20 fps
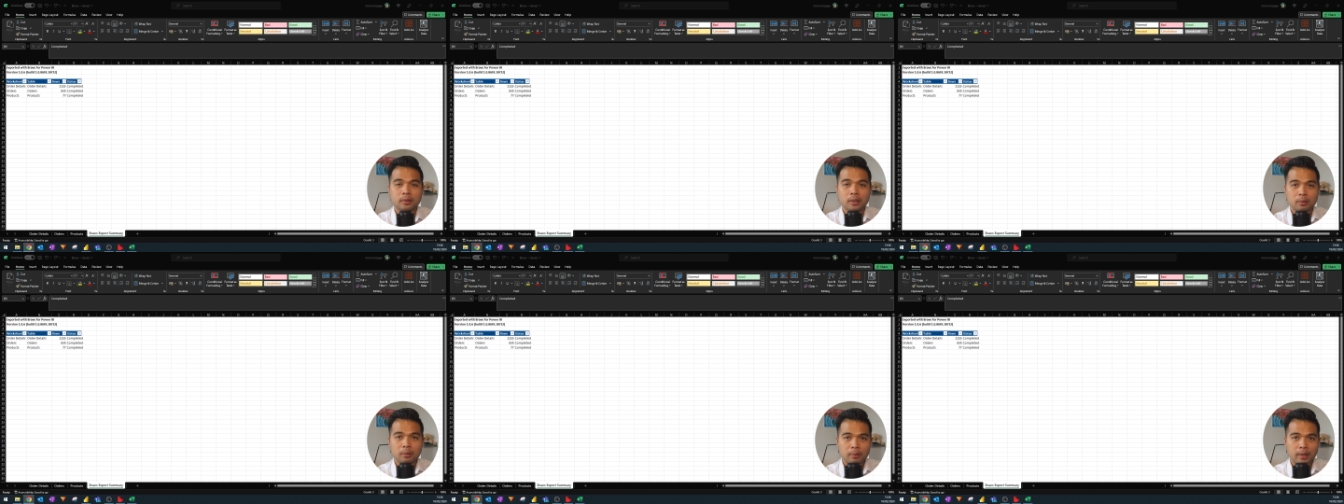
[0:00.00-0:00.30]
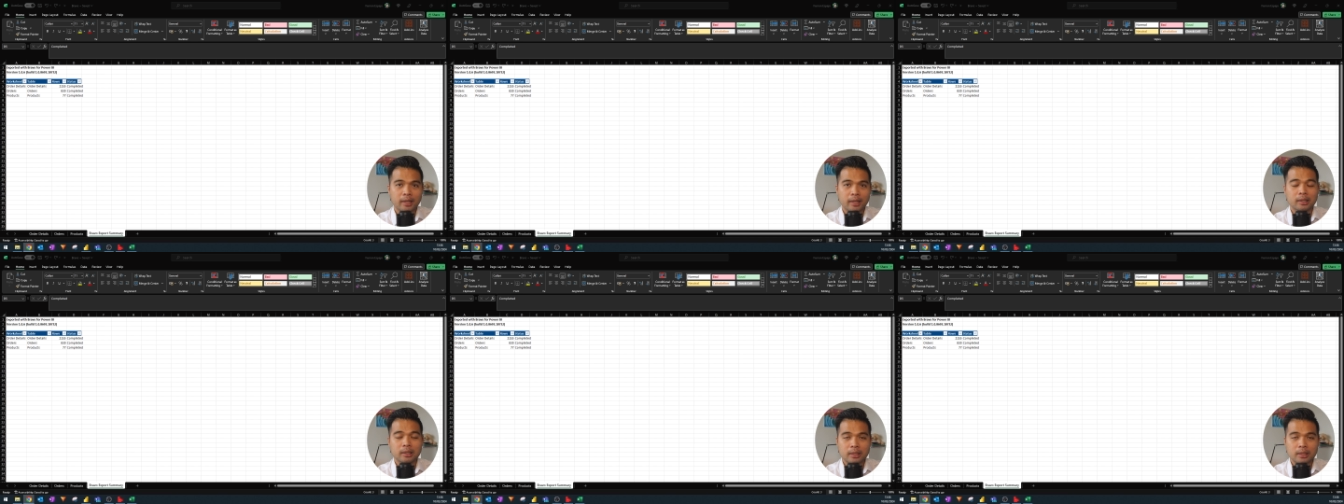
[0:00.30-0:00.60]

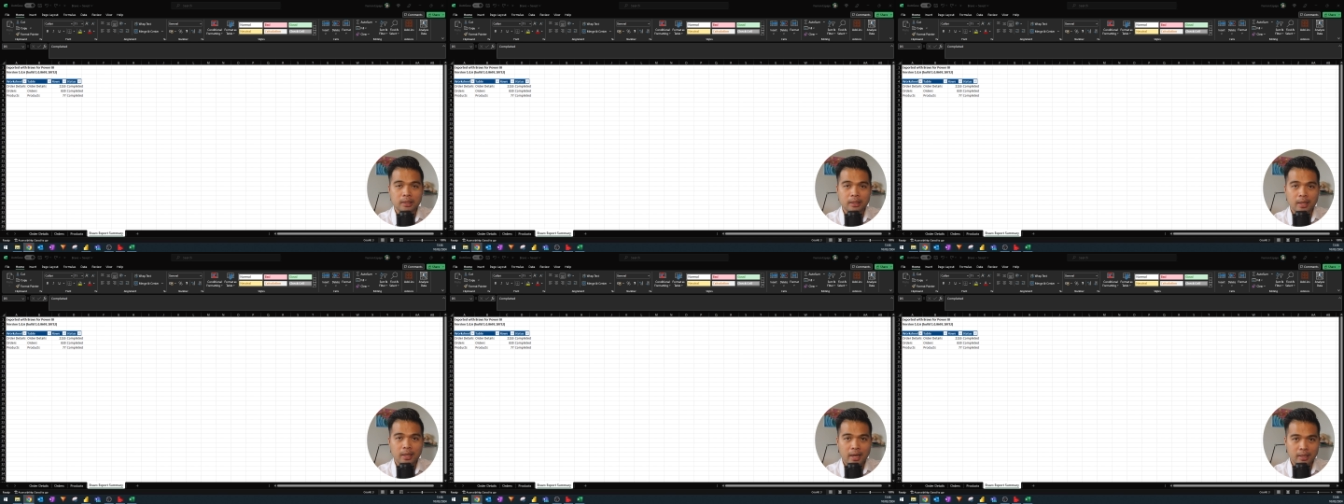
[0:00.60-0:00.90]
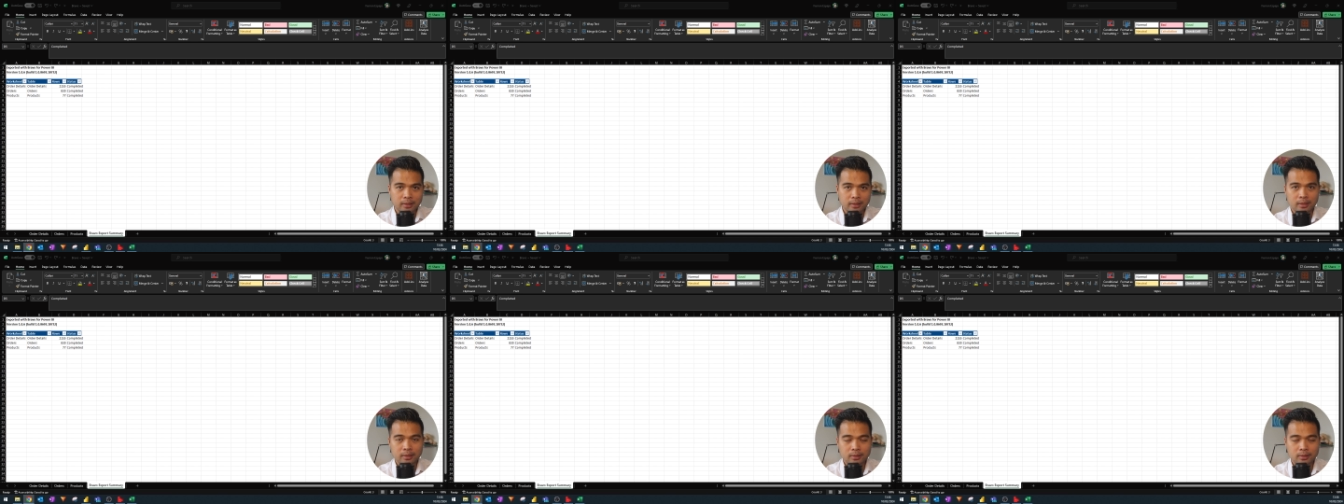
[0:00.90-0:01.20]
directly
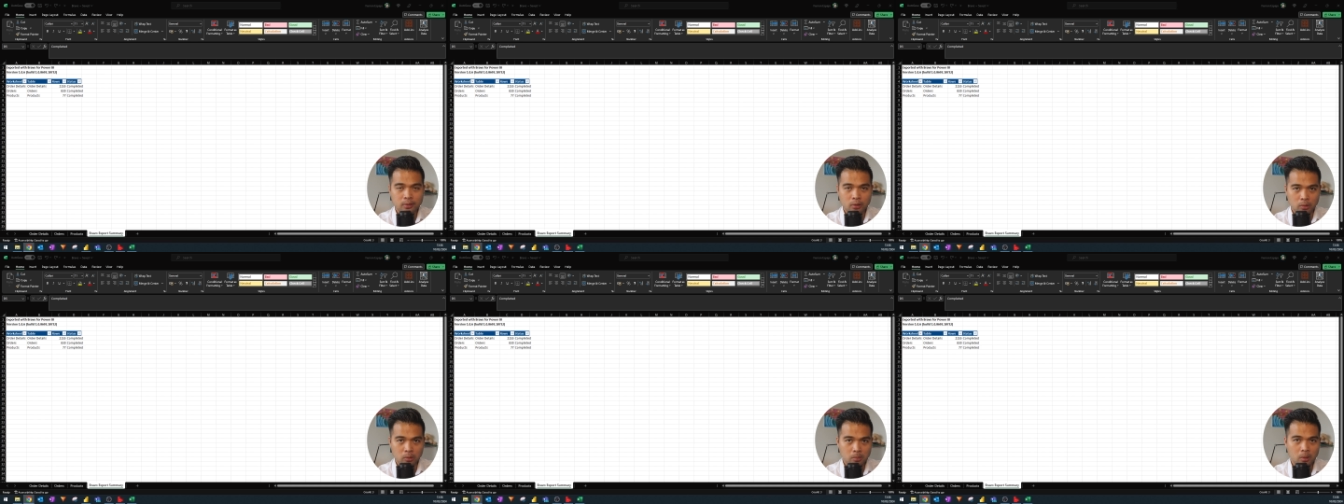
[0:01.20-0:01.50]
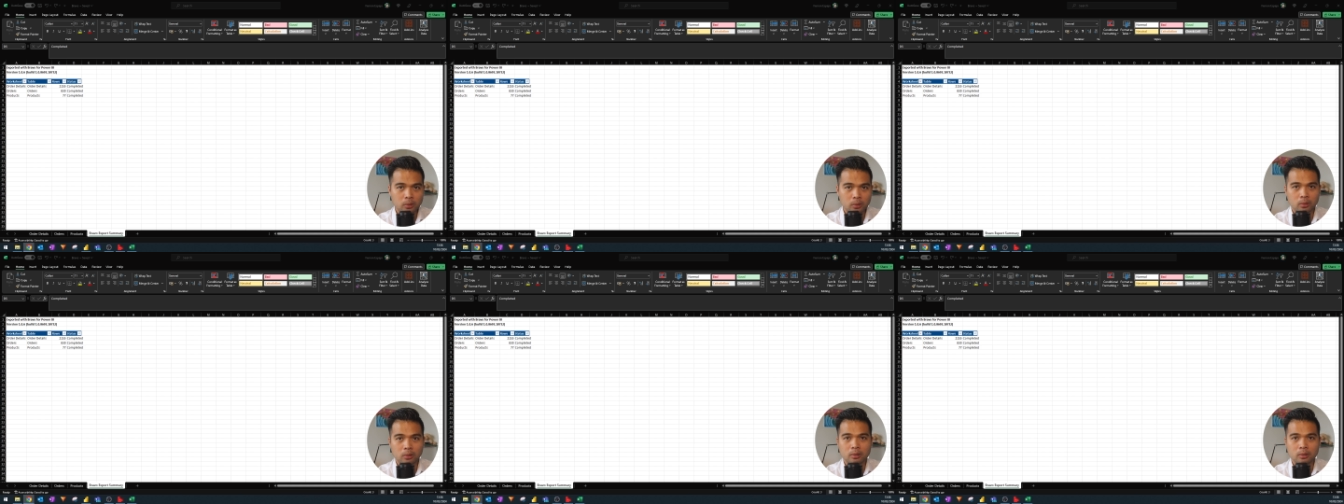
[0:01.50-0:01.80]
edits your
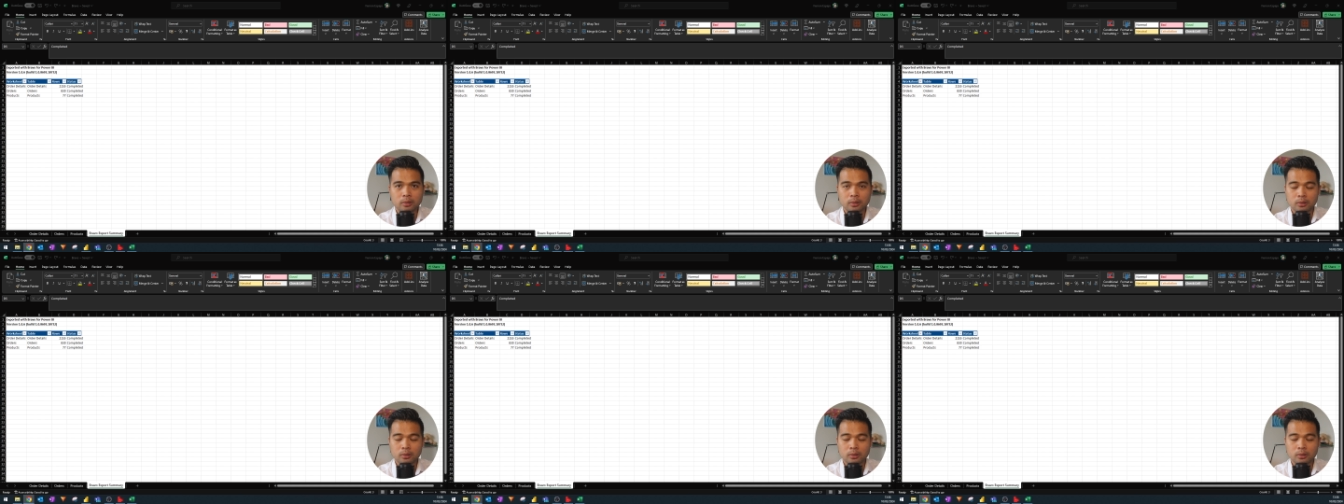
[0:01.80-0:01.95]
models.